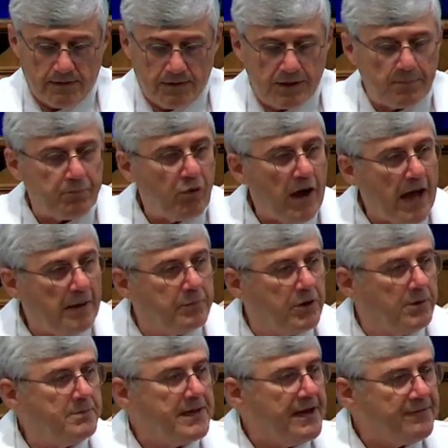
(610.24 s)
The
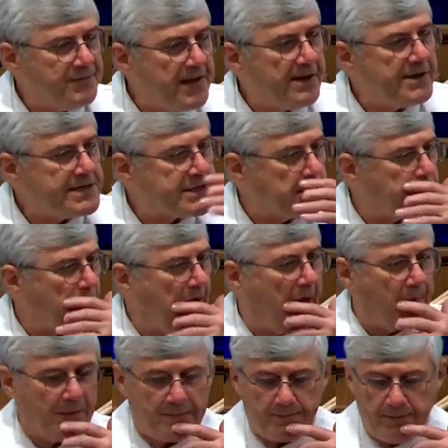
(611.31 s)
problem, if there is a
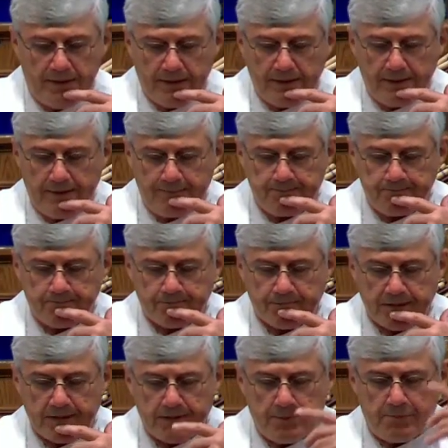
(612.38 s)
problem,
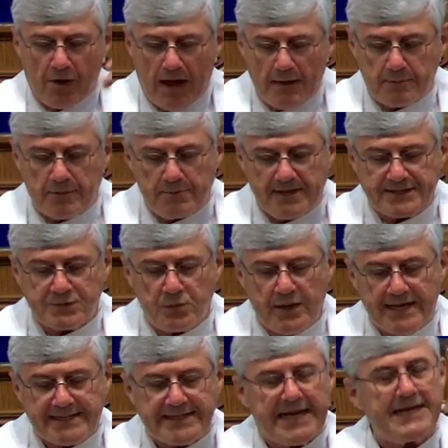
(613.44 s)
the problem is
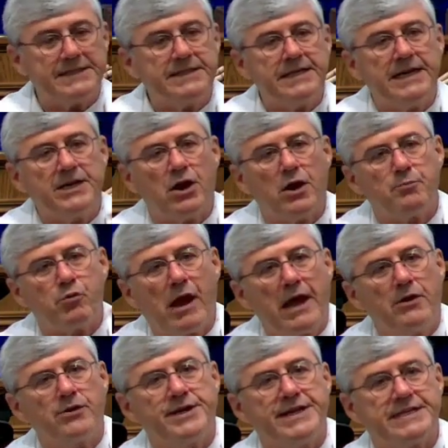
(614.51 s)
we tend to get our
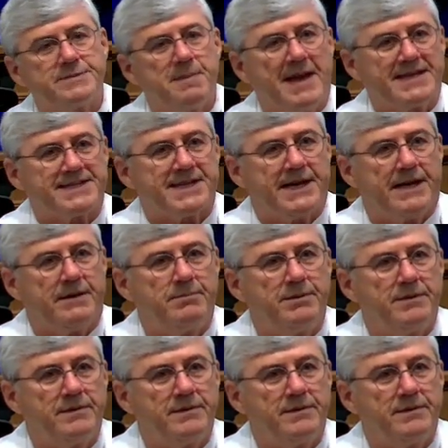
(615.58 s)
priorities messed up.